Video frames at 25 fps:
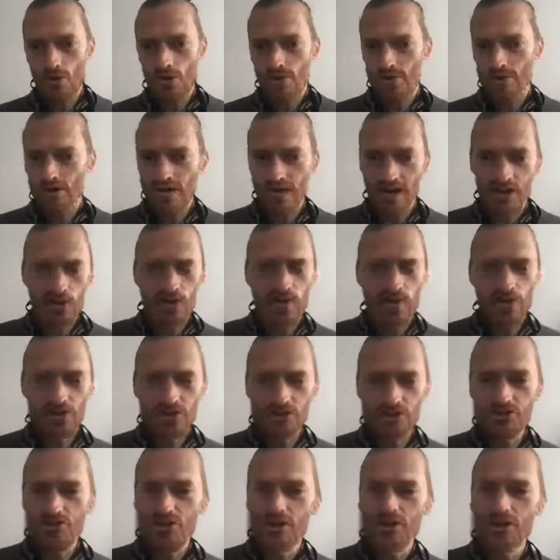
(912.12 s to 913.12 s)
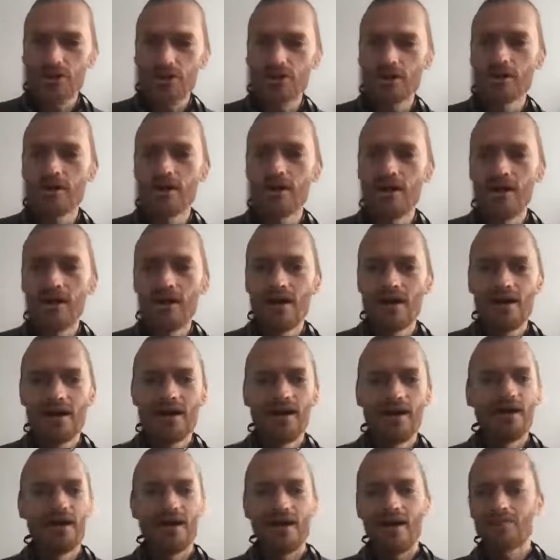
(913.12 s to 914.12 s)
and care about each other.
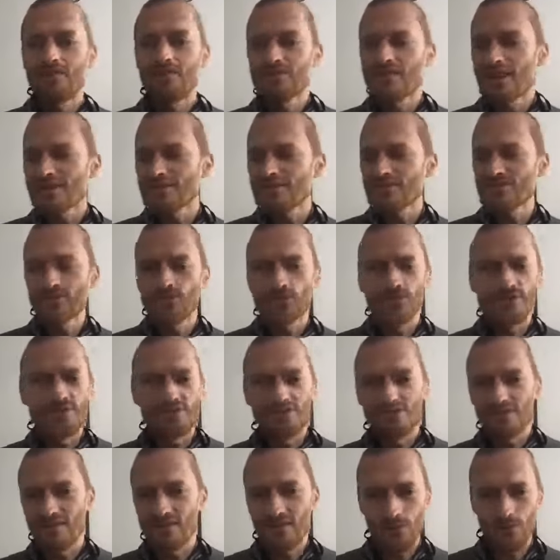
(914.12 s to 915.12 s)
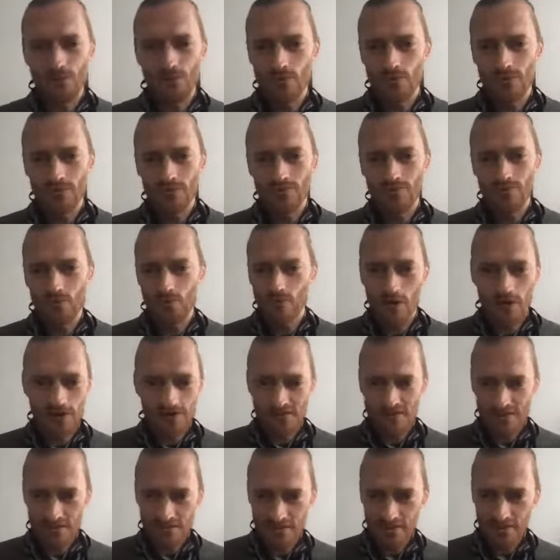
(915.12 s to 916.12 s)
And that's the reason that we're all
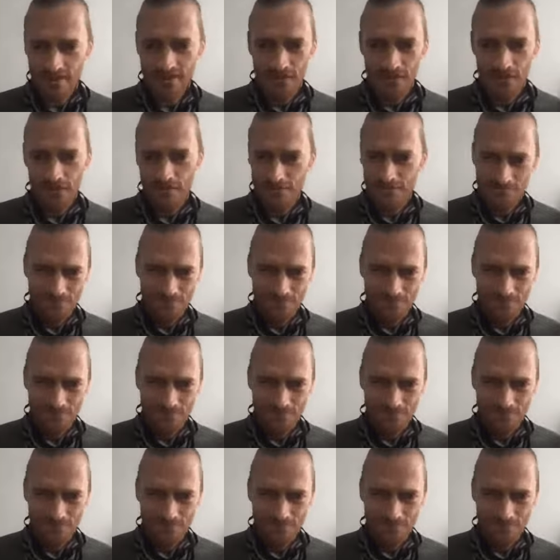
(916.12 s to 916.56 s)
still here.